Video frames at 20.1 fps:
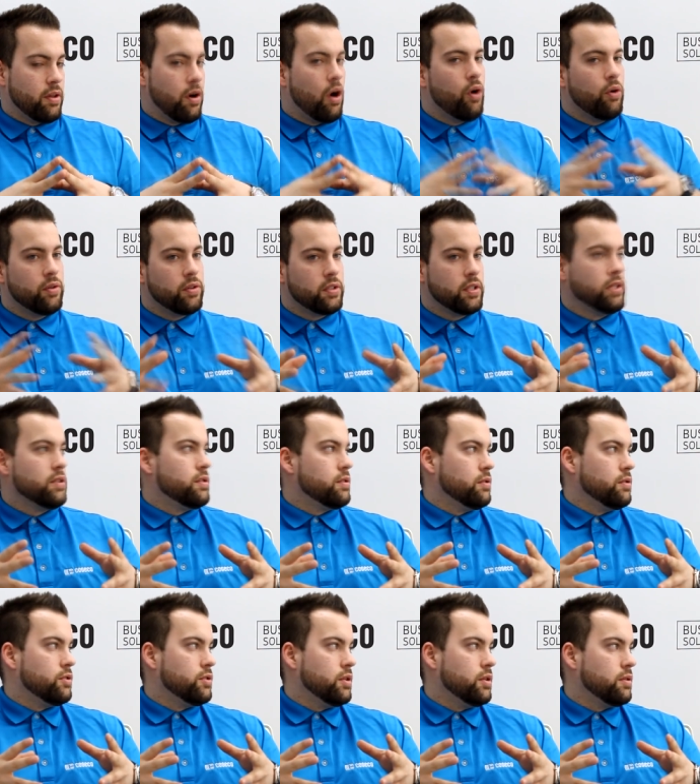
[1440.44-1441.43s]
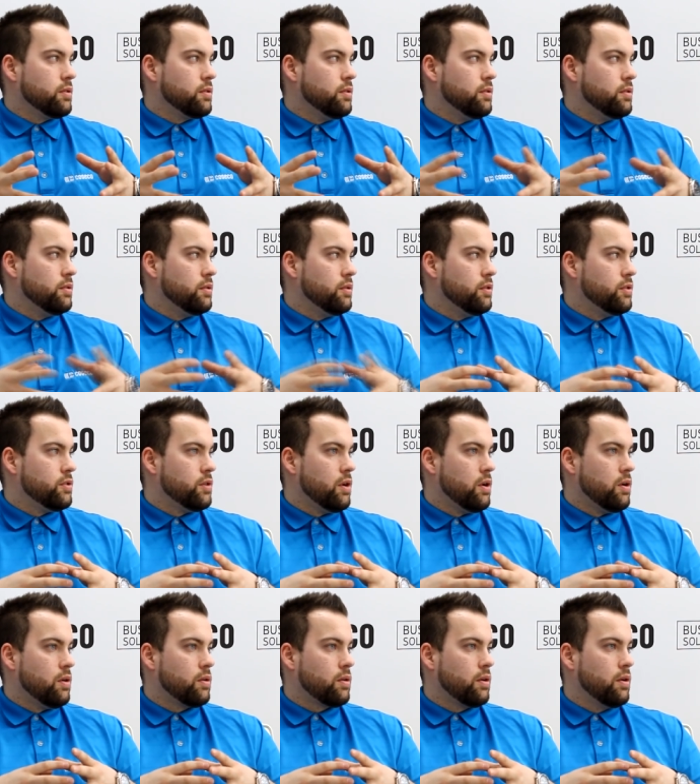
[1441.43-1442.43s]
a hosted solution.
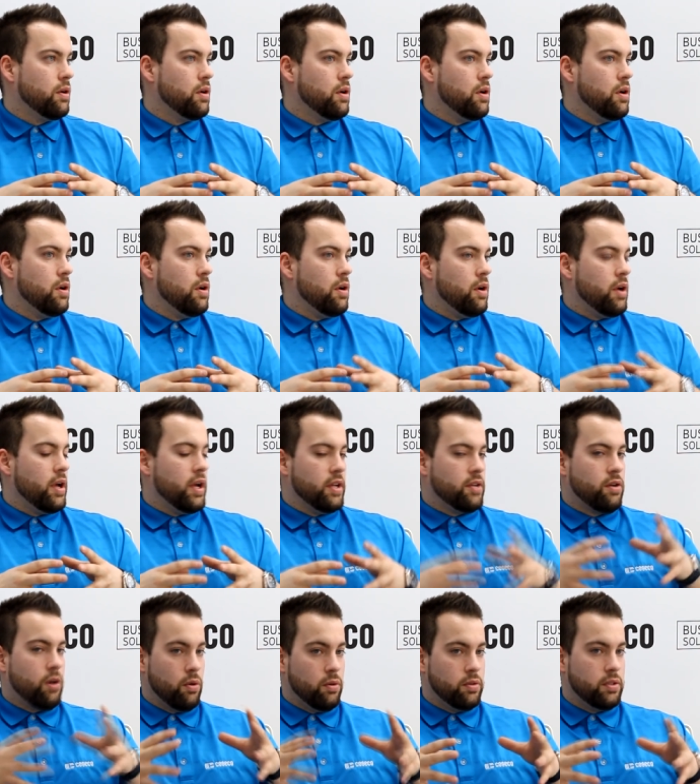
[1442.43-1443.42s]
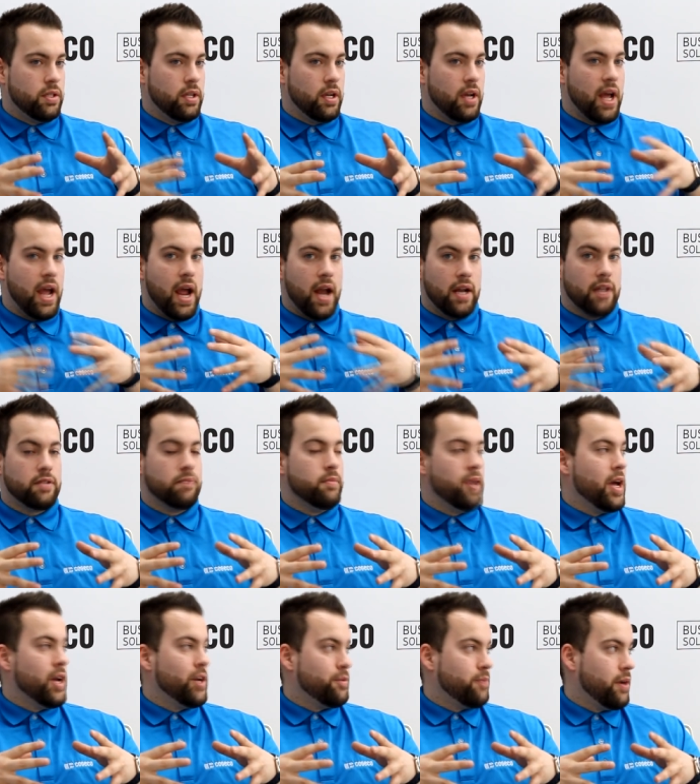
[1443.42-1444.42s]
So it's hosted and it's
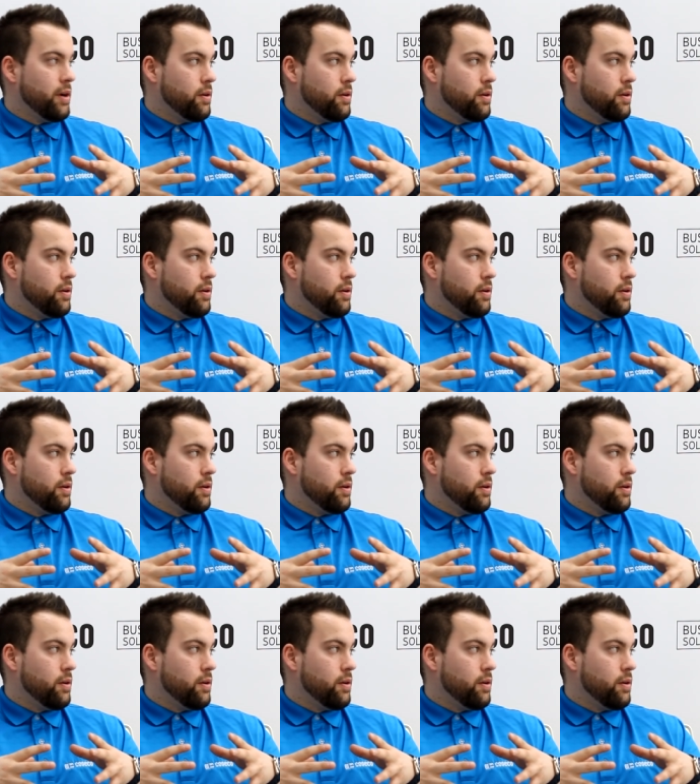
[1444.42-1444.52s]
managed by